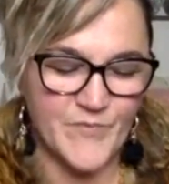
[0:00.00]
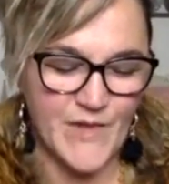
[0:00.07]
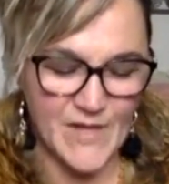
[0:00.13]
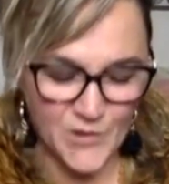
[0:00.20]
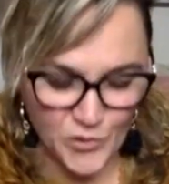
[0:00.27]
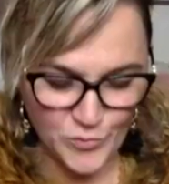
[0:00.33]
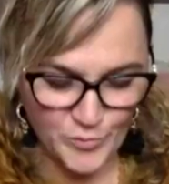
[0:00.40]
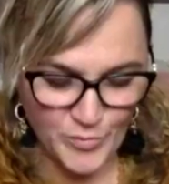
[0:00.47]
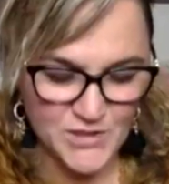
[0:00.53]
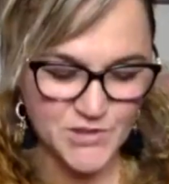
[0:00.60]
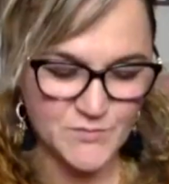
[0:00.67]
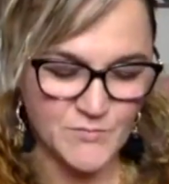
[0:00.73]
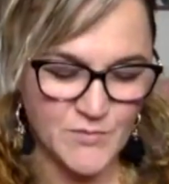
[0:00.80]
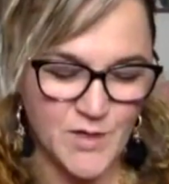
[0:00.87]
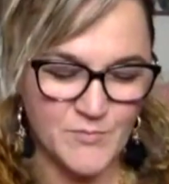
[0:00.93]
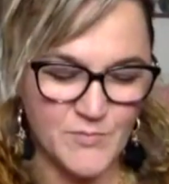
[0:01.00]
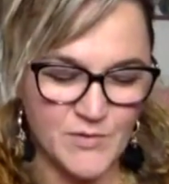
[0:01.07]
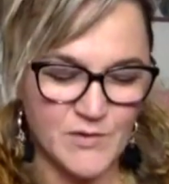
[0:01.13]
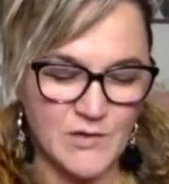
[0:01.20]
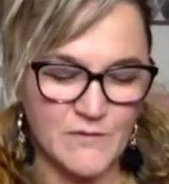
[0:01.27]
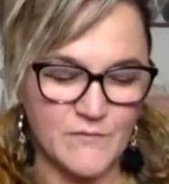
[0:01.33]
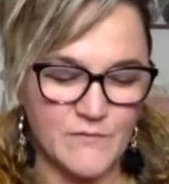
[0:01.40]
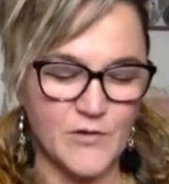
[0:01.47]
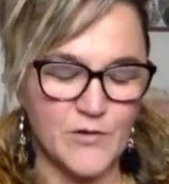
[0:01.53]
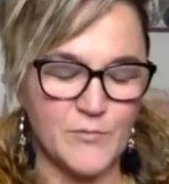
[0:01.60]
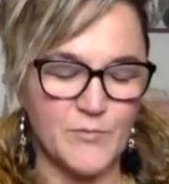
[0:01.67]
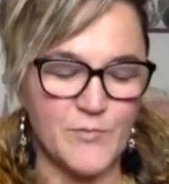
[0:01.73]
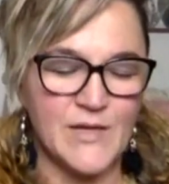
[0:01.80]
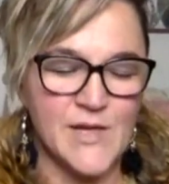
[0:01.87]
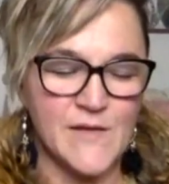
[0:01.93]
Thank you, Pachamama,
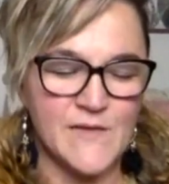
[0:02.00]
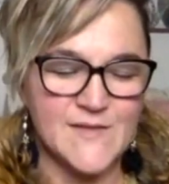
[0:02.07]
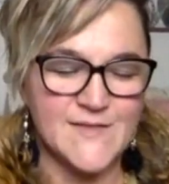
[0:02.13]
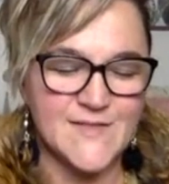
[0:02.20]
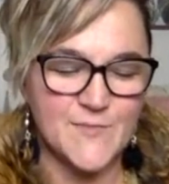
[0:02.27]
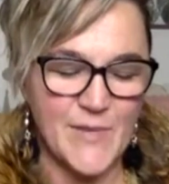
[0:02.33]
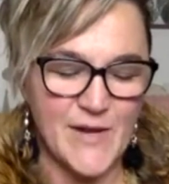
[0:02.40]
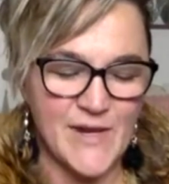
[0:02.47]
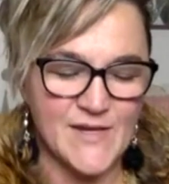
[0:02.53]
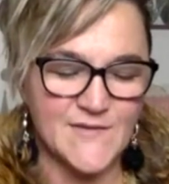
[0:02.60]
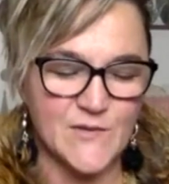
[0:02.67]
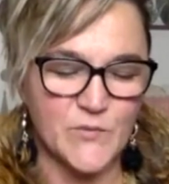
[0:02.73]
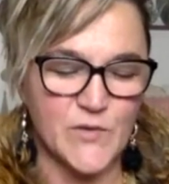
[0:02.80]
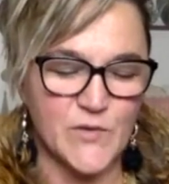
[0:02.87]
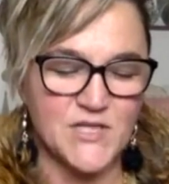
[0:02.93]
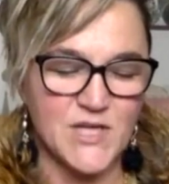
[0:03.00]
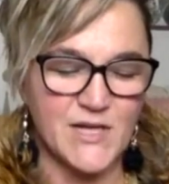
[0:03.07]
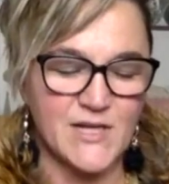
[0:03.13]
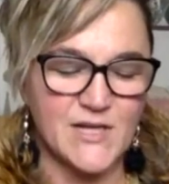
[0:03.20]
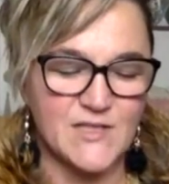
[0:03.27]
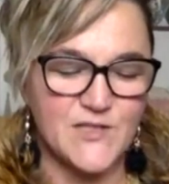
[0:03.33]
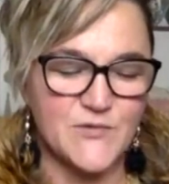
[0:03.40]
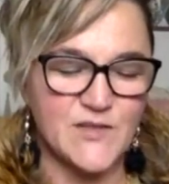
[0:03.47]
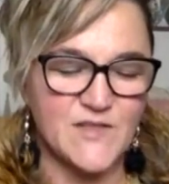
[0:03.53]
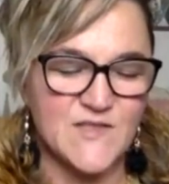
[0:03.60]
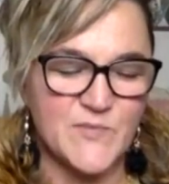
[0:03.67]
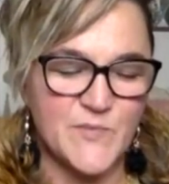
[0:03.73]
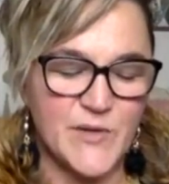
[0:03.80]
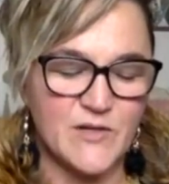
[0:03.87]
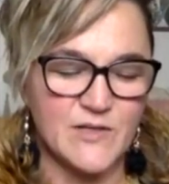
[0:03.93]
for being the space in which I get to
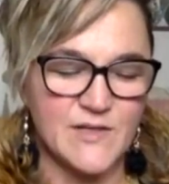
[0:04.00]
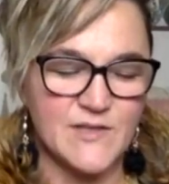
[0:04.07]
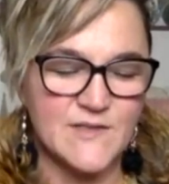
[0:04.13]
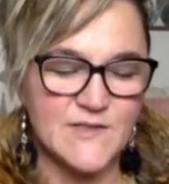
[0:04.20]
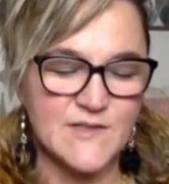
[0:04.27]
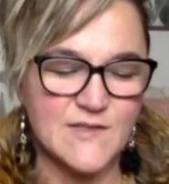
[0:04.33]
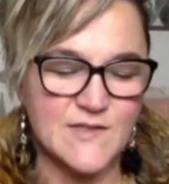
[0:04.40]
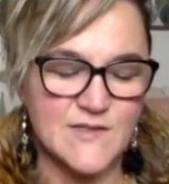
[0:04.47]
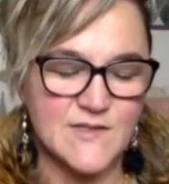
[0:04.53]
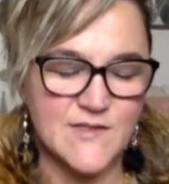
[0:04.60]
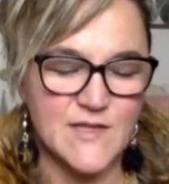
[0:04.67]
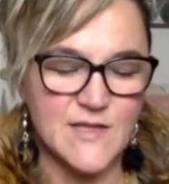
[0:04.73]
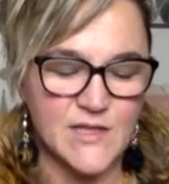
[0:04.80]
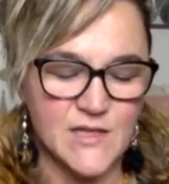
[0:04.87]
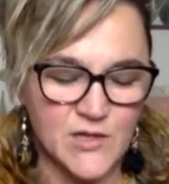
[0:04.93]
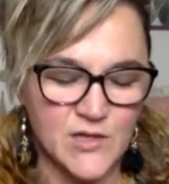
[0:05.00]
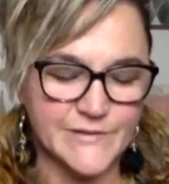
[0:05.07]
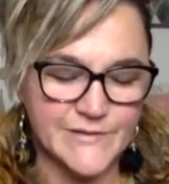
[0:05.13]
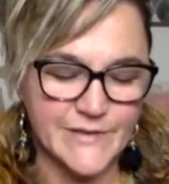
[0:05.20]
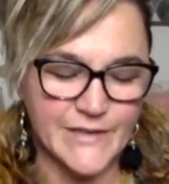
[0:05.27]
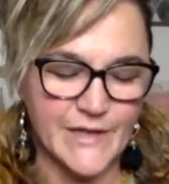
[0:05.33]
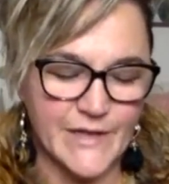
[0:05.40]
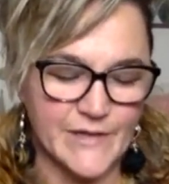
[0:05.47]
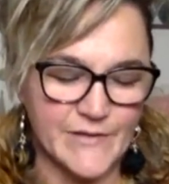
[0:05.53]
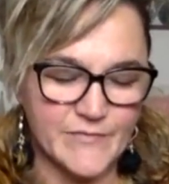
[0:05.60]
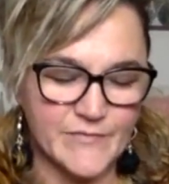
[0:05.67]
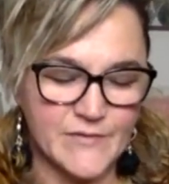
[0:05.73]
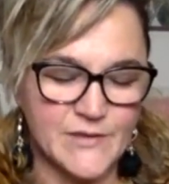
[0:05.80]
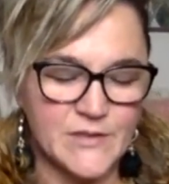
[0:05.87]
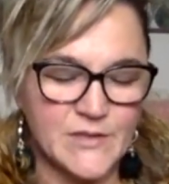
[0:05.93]
experience this thing called
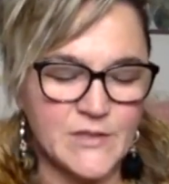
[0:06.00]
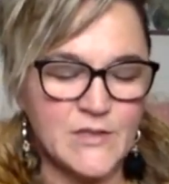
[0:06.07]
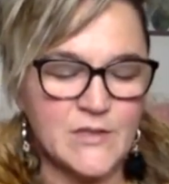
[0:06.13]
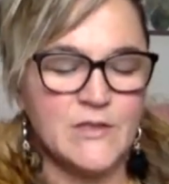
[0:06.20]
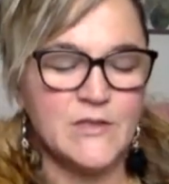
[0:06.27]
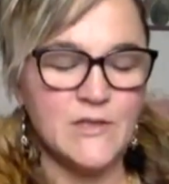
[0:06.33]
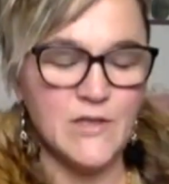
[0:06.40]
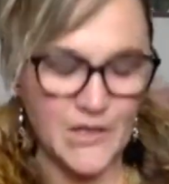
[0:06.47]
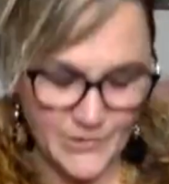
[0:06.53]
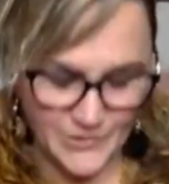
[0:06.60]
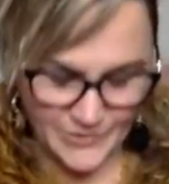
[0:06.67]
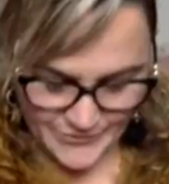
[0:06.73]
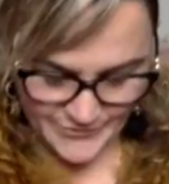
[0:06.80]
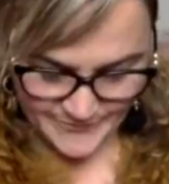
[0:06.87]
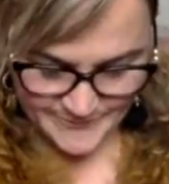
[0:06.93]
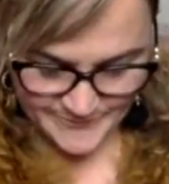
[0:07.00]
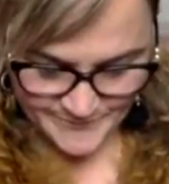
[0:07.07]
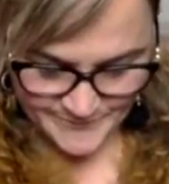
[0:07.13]
life. Aho.